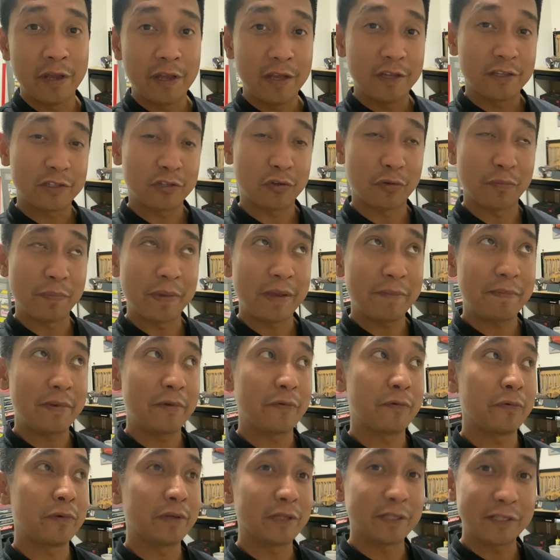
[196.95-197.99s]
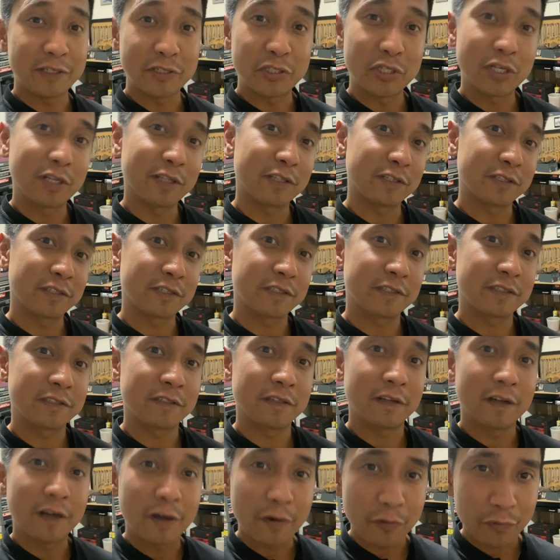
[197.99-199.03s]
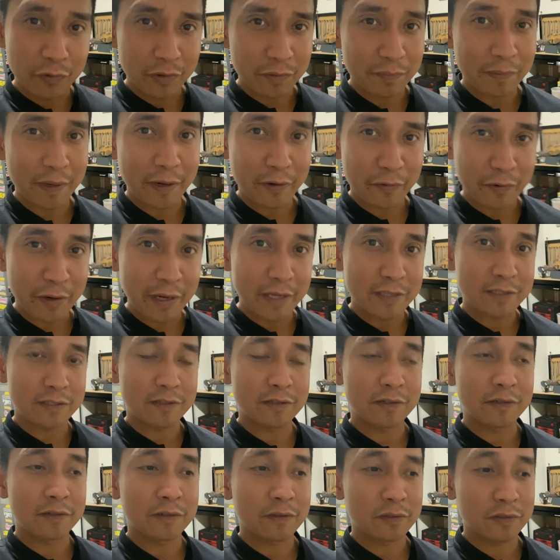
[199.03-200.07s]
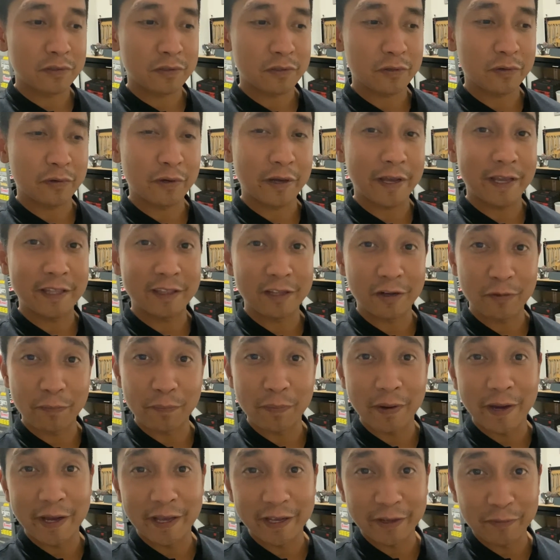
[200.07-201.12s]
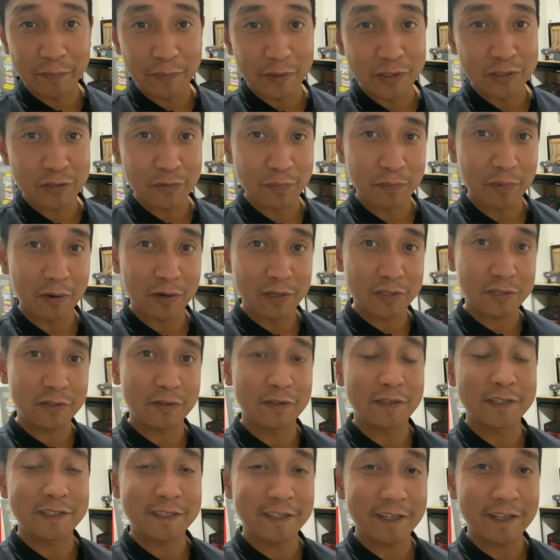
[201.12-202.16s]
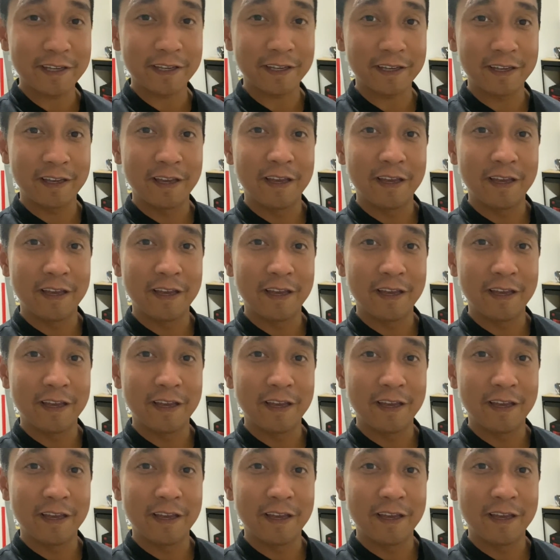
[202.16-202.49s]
So it made me really jealous with my Razer. So I ended up buying a bunch of parts of this thing.